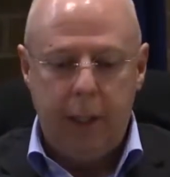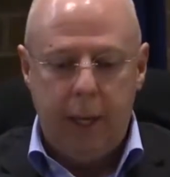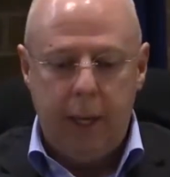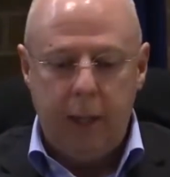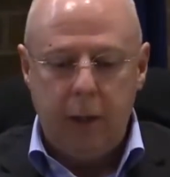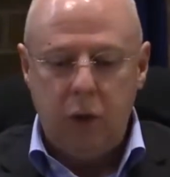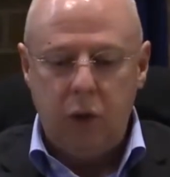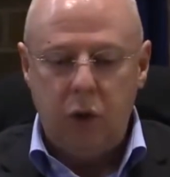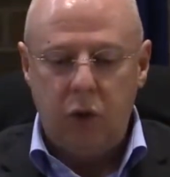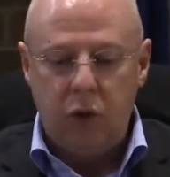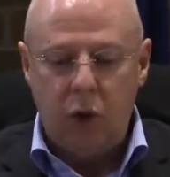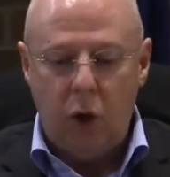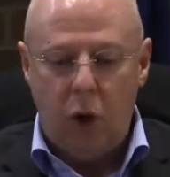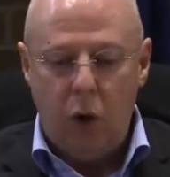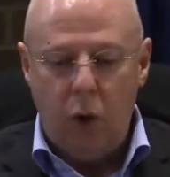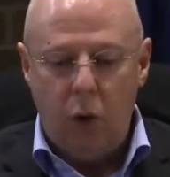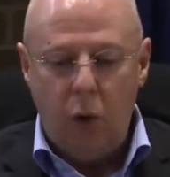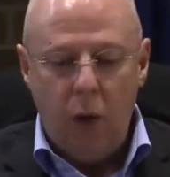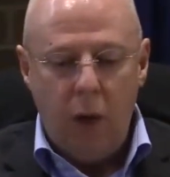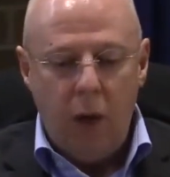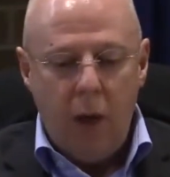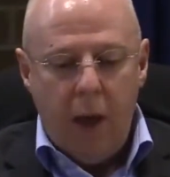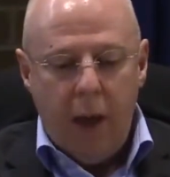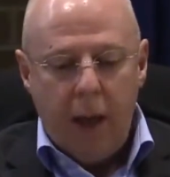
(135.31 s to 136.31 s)
And
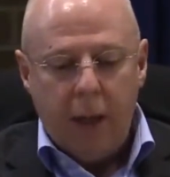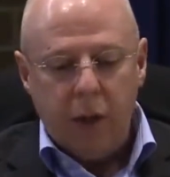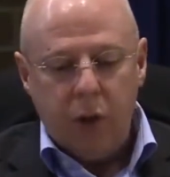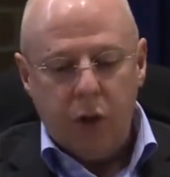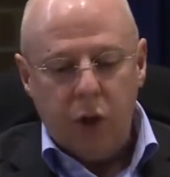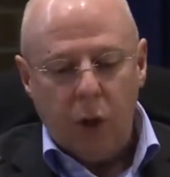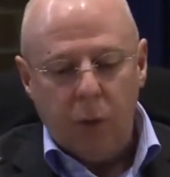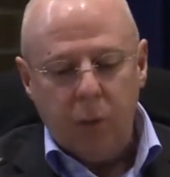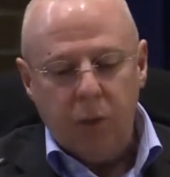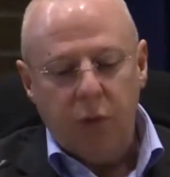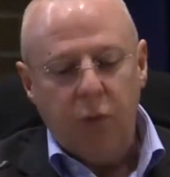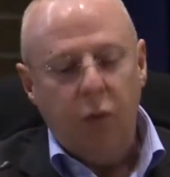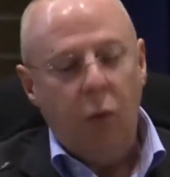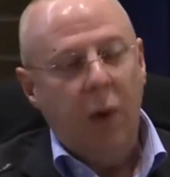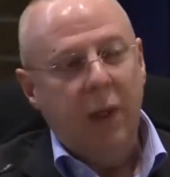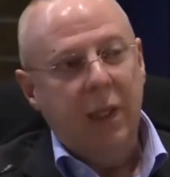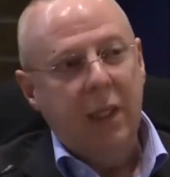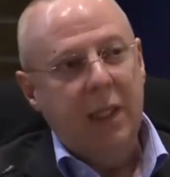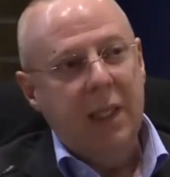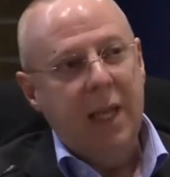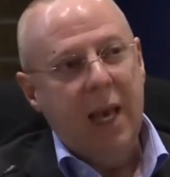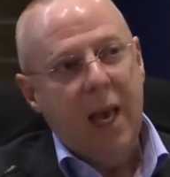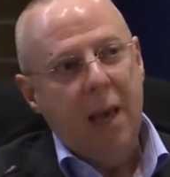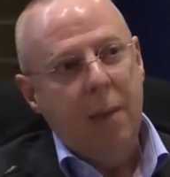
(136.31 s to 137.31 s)
so, and in terms of what
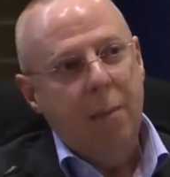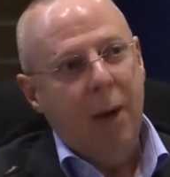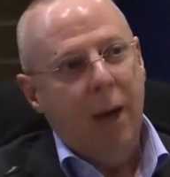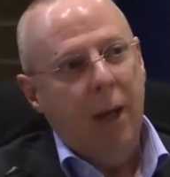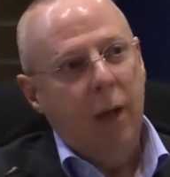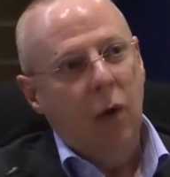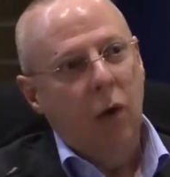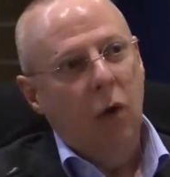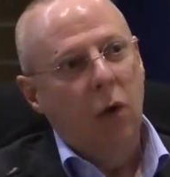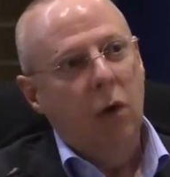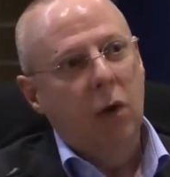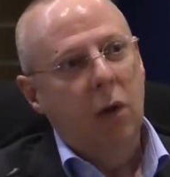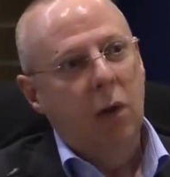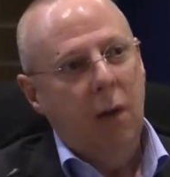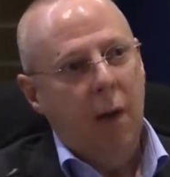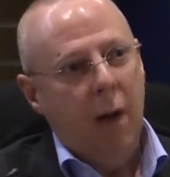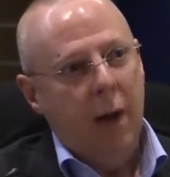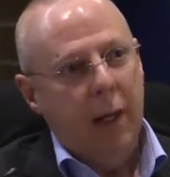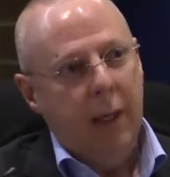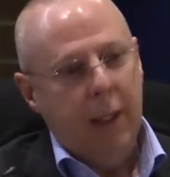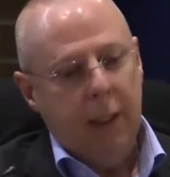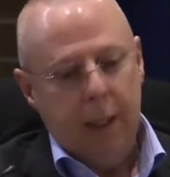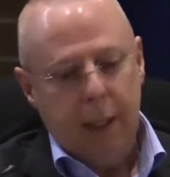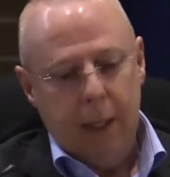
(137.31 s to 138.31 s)
a day might look
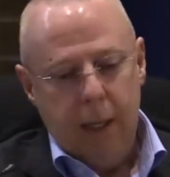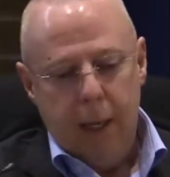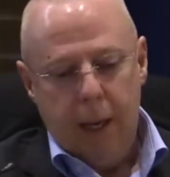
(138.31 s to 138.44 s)
like,